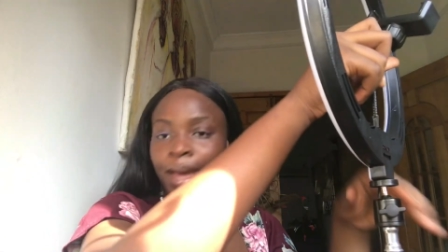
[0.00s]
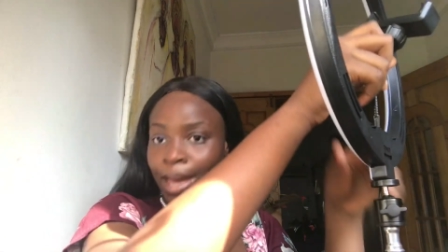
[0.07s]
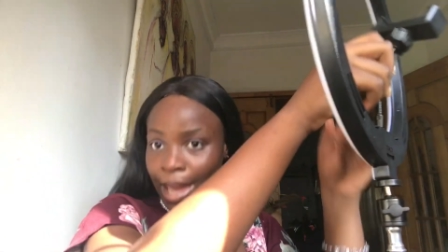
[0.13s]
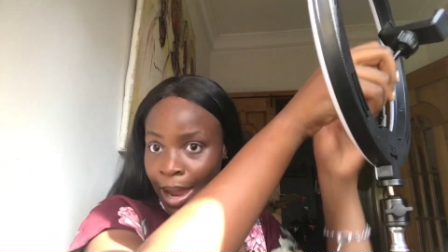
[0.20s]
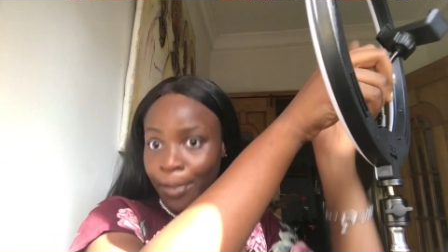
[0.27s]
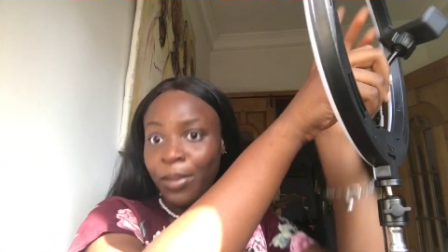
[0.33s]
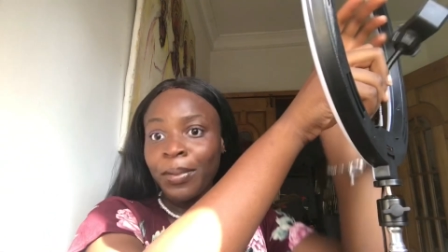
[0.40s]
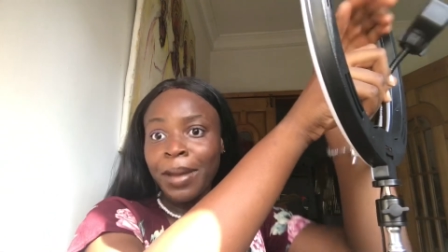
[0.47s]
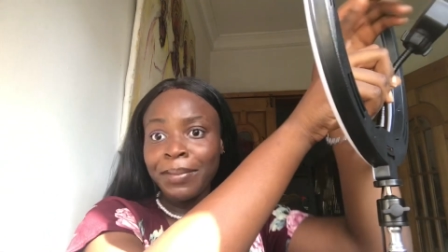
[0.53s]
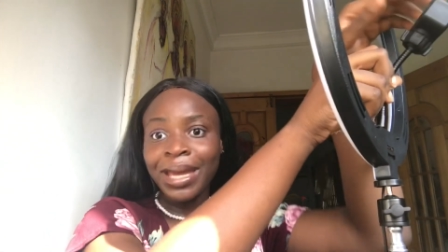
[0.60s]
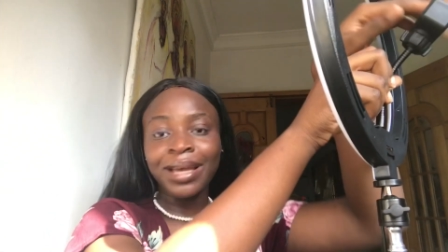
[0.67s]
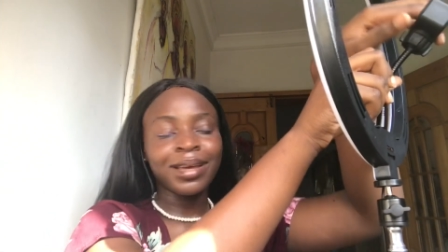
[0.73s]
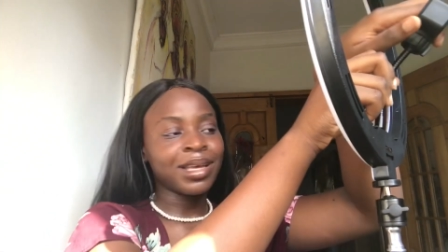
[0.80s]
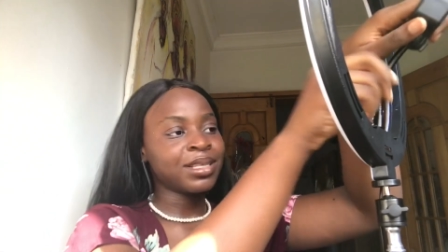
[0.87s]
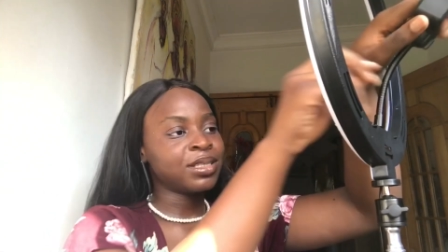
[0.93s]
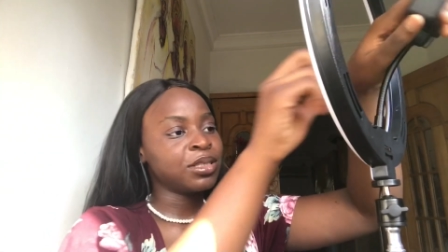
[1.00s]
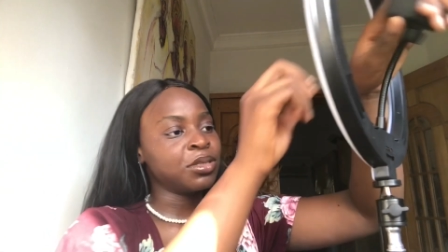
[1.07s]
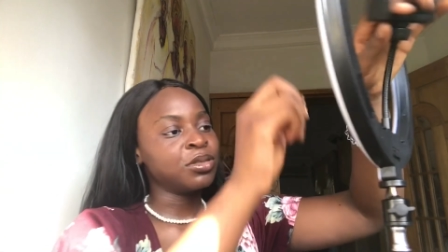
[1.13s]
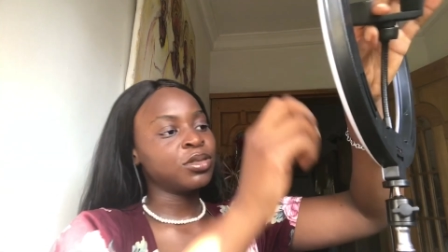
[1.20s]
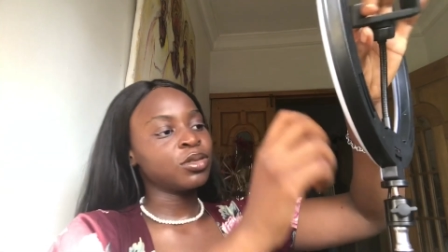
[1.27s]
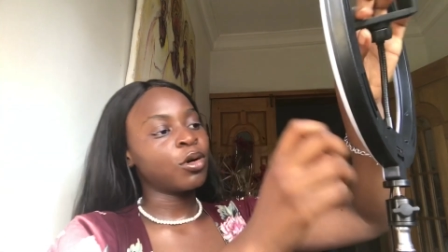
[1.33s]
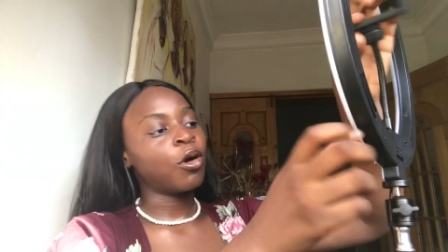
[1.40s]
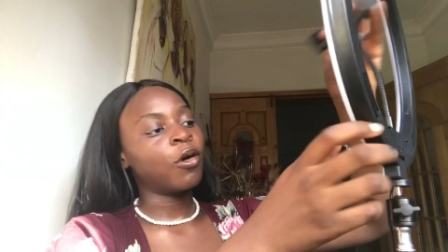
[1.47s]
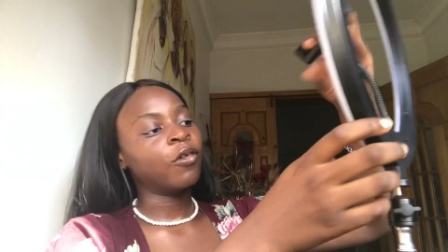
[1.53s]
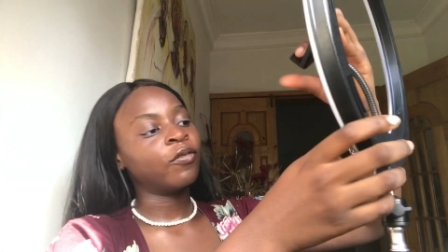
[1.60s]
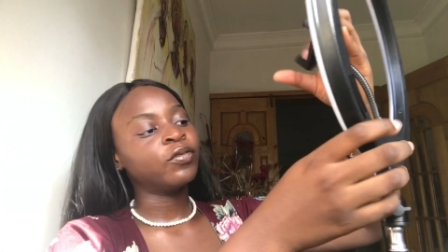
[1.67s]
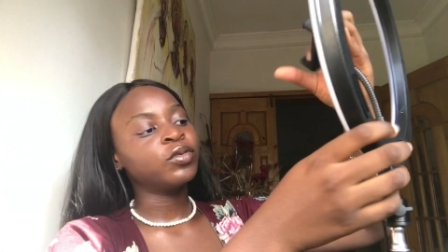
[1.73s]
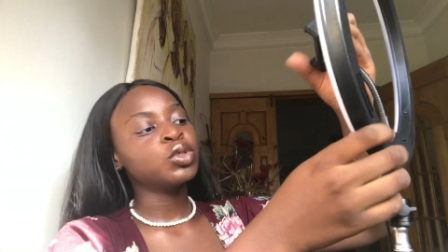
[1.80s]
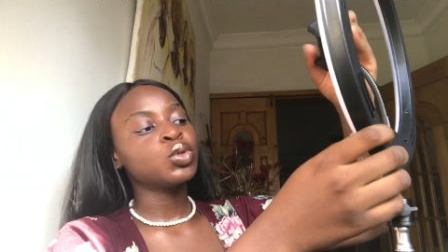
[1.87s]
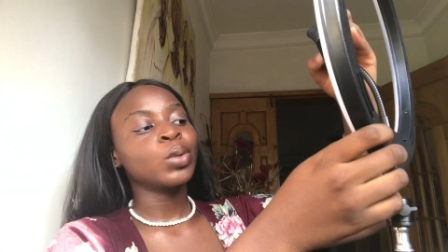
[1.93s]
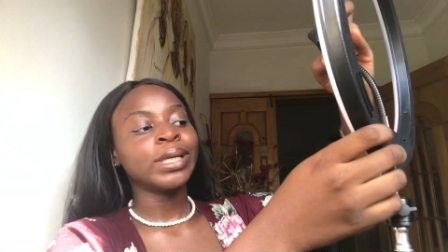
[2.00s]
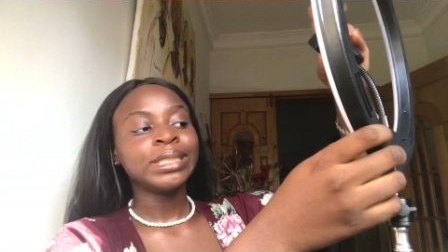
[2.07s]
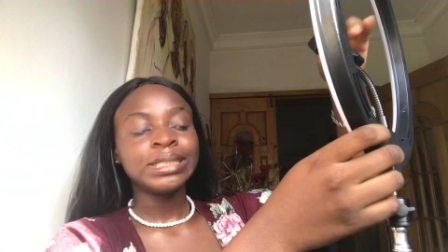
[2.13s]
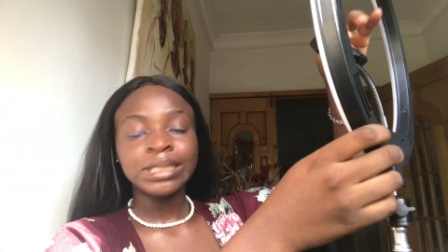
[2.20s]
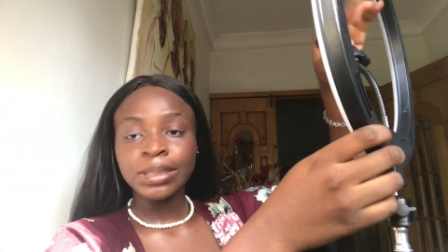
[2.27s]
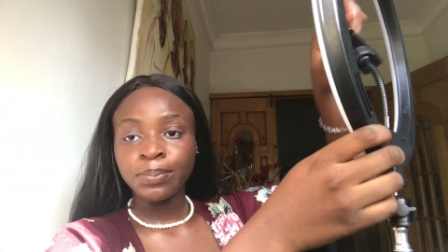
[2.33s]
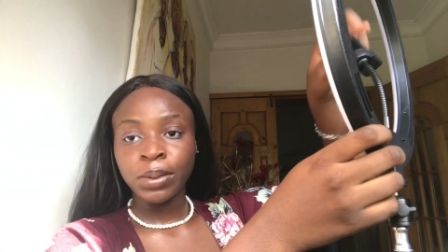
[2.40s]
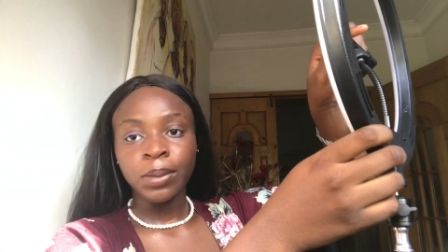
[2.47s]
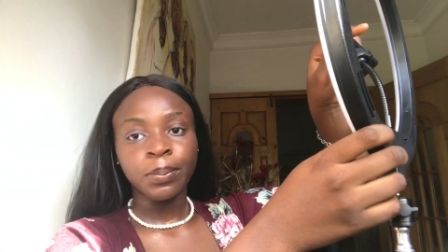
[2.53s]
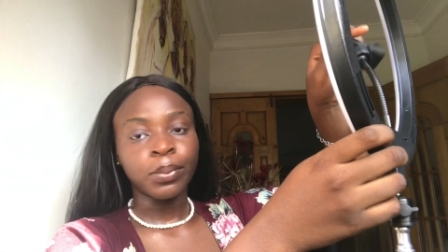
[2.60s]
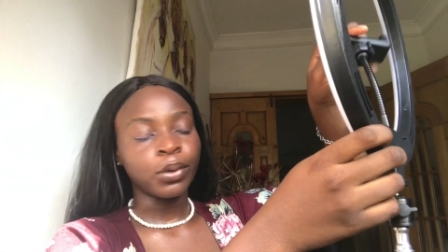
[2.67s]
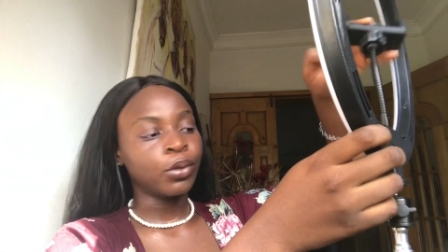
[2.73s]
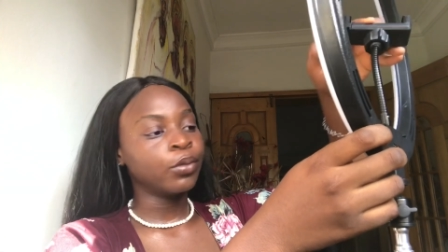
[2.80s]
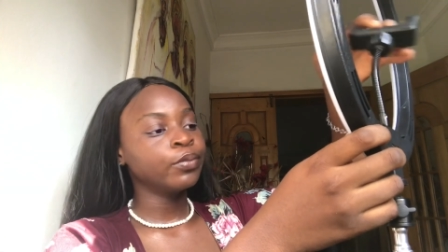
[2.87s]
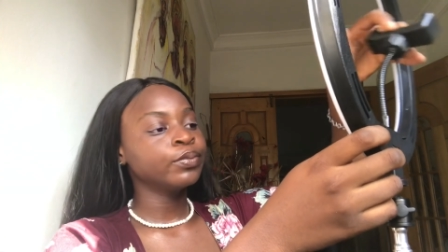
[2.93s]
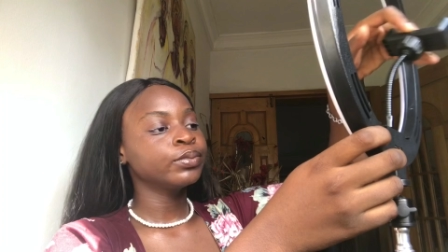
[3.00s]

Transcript: I prepare my guest list of 20 people.